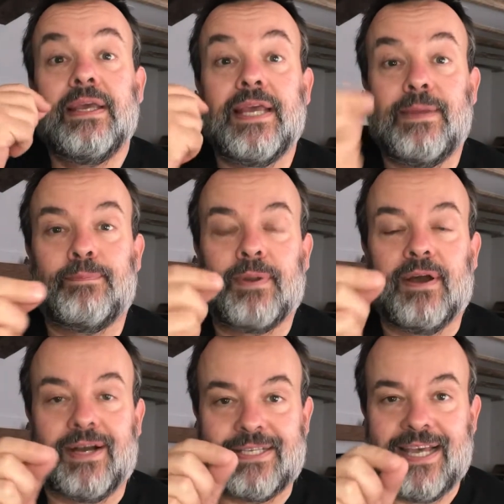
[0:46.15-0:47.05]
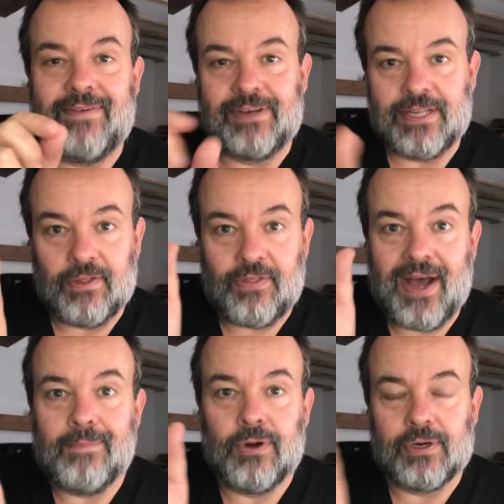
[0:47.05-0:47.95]
implies heavily that
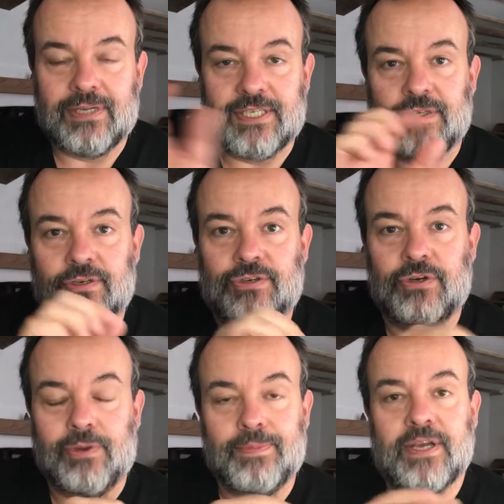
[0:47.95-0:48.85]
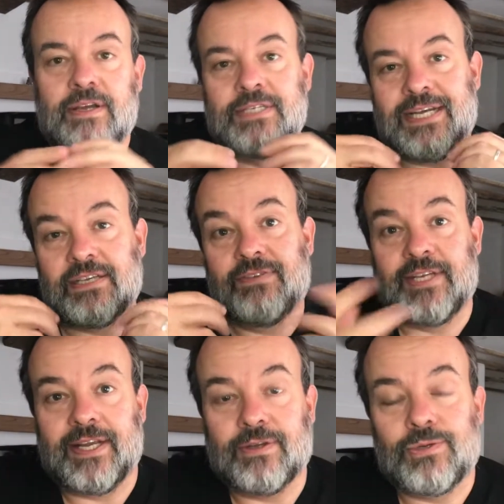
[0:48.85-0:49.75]
that model is not true. And because, as I've
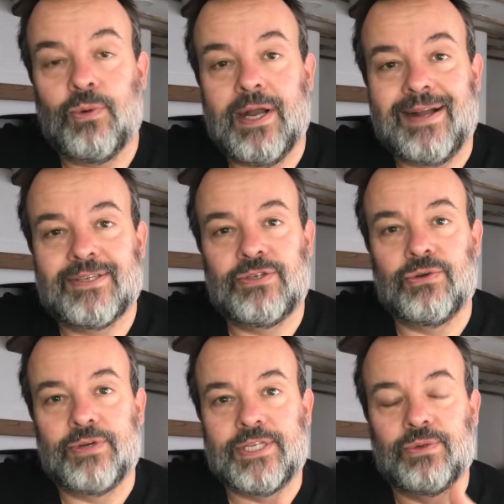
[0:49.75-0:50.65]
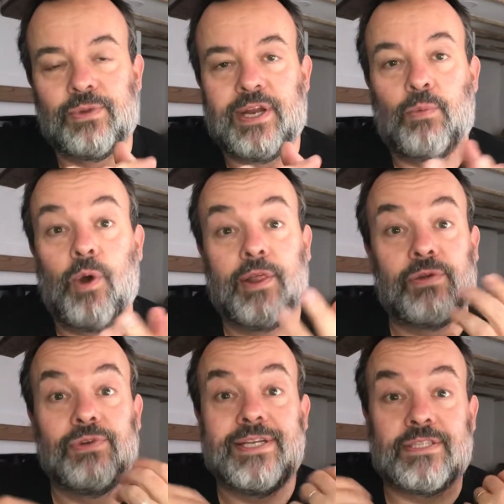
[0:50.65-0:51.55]
said elsewhere, stories, one of
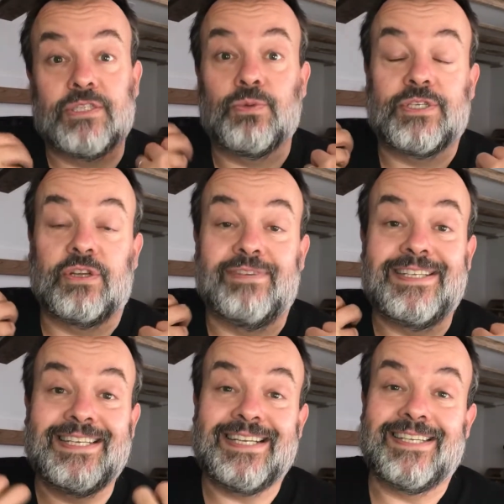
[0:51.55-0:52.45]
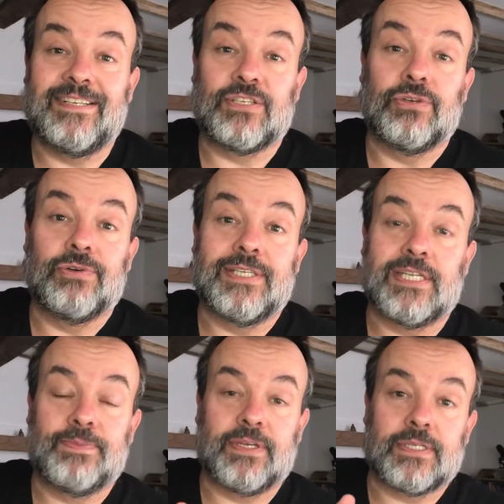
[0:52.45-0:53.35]
the reasons we're sort of addicted to stories
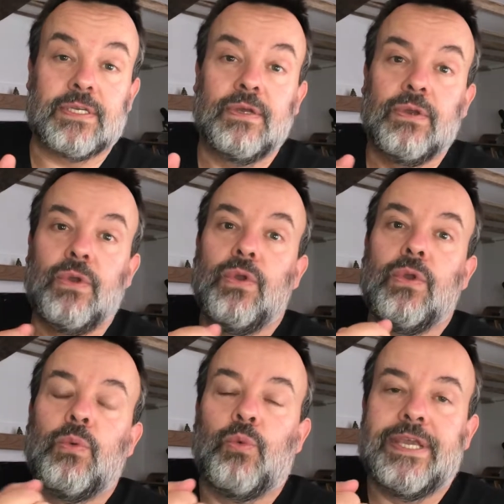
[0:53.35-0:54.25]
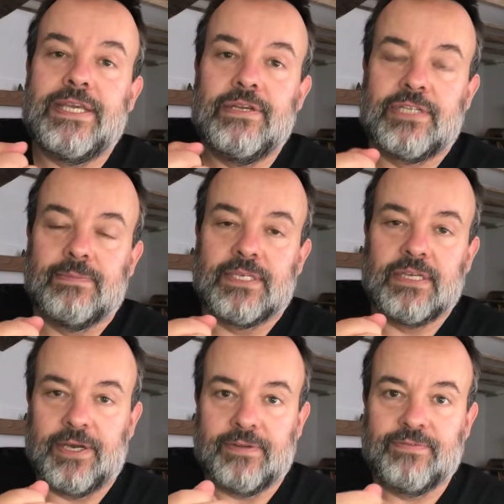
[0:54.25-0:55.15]
is because we use them as
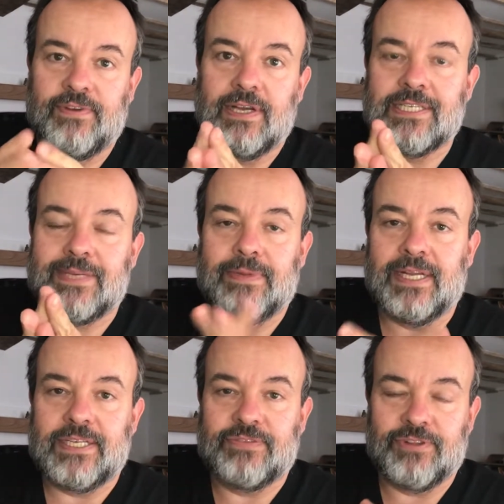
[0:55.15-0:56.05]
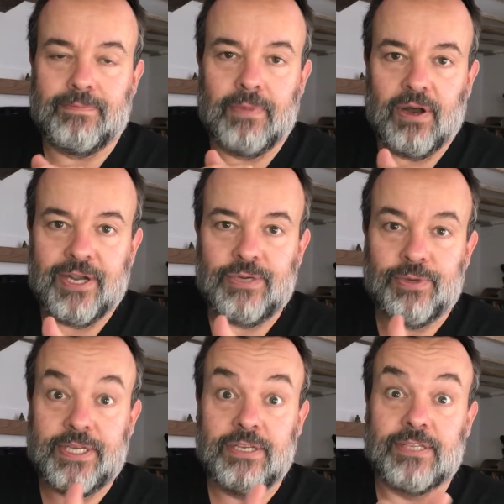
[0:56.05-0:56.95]
kind of flight simulators for the mind.
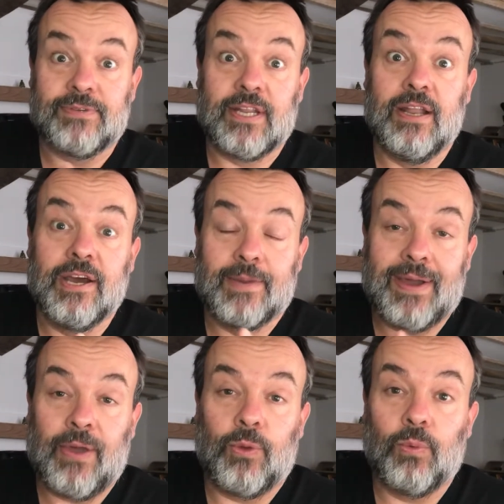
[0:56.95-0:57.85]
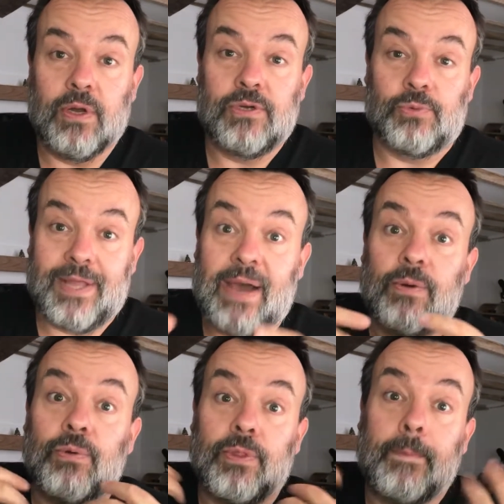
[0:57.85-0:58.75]
We use them to learn about the world without
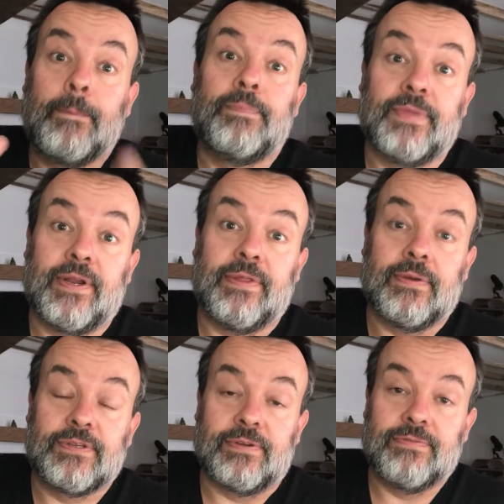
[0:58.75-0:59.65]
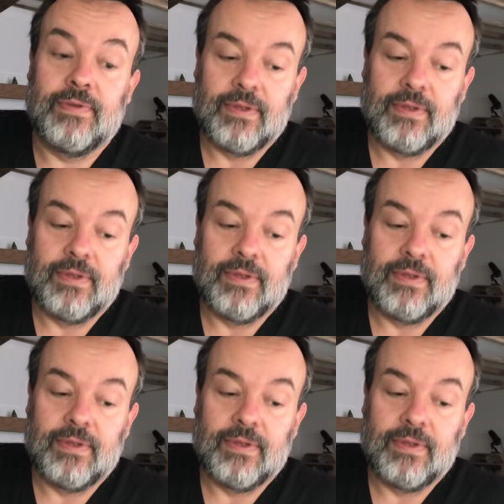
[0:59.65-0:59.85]
all the, the sort of